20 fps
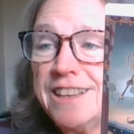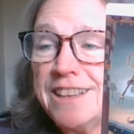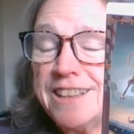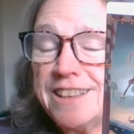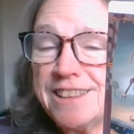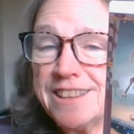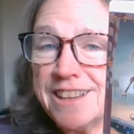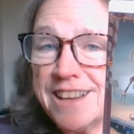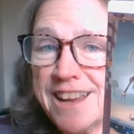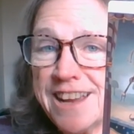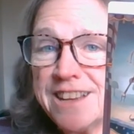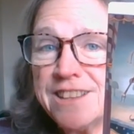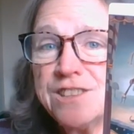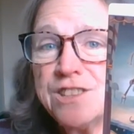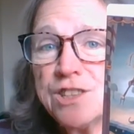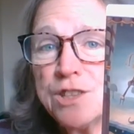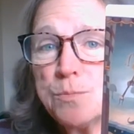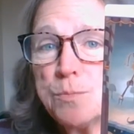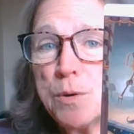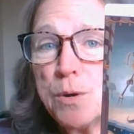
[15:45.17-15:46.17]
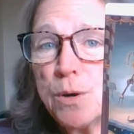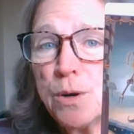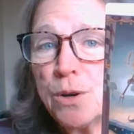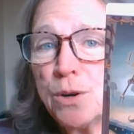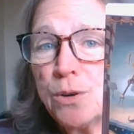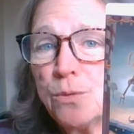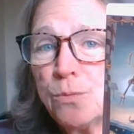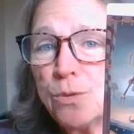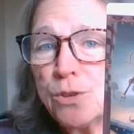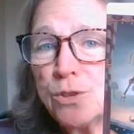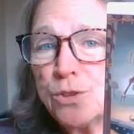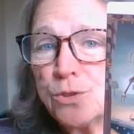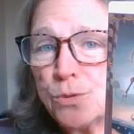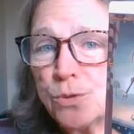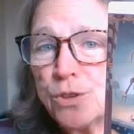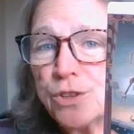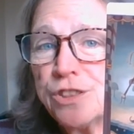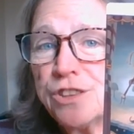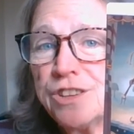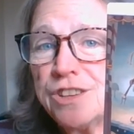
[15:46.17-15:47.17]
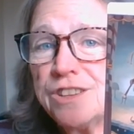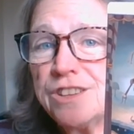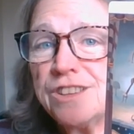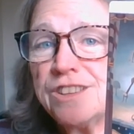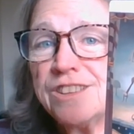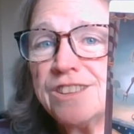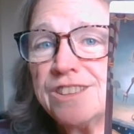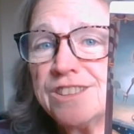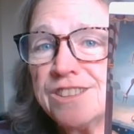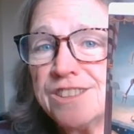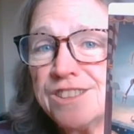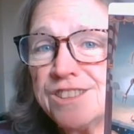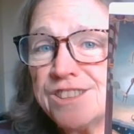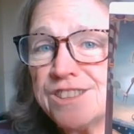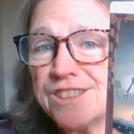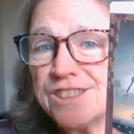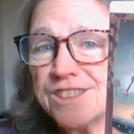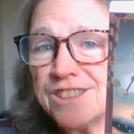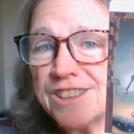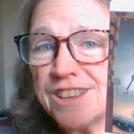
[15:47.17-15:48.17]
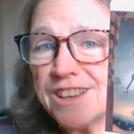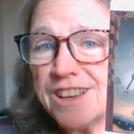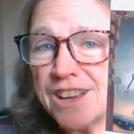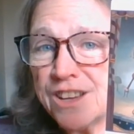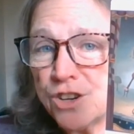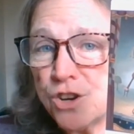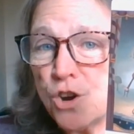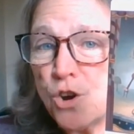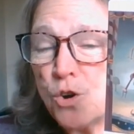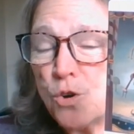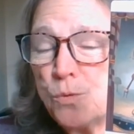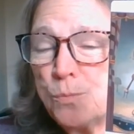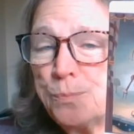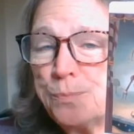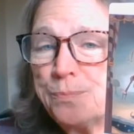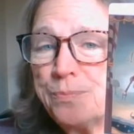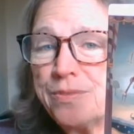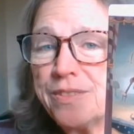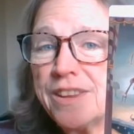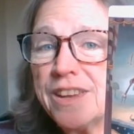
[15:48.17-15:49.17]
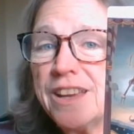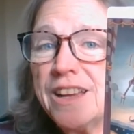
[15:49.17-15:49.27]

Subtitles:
in the Kansas part where Dorothy is at home,